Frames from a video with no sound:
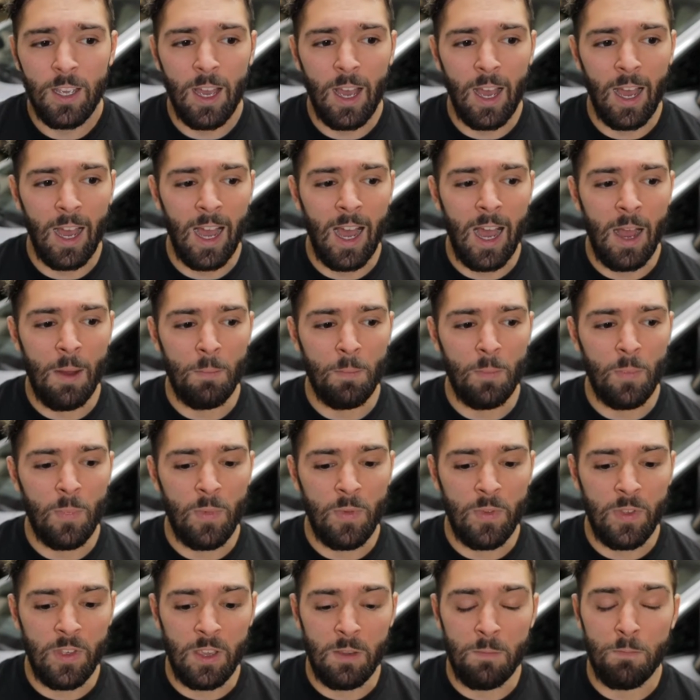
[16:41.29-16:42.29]

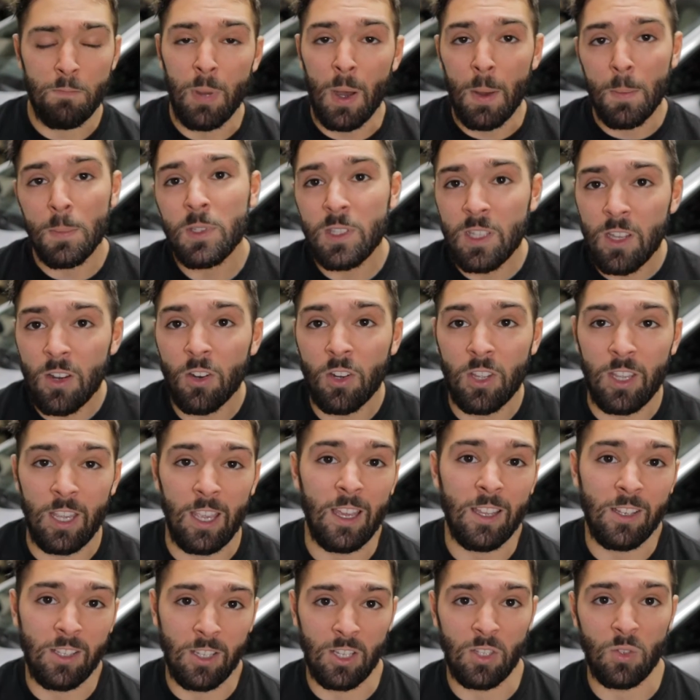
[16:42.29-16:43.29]
the bump steer
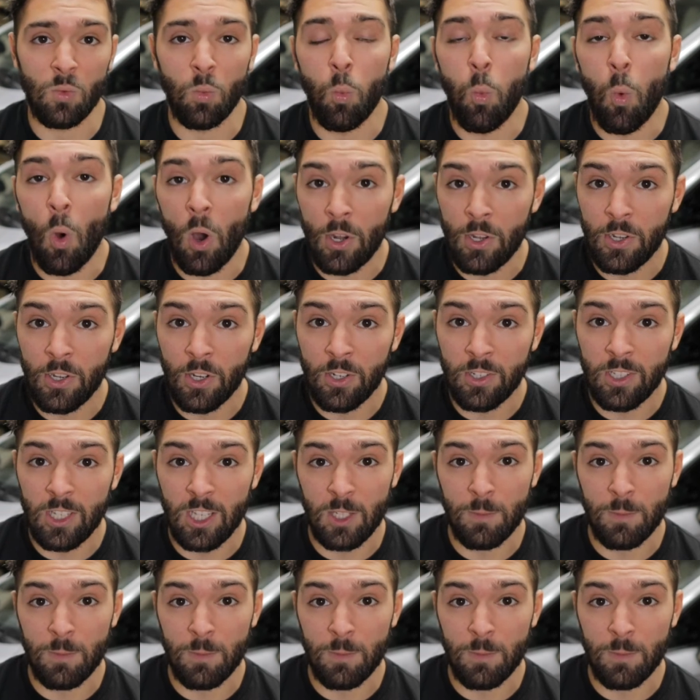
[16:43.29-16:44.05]
kit does wonders,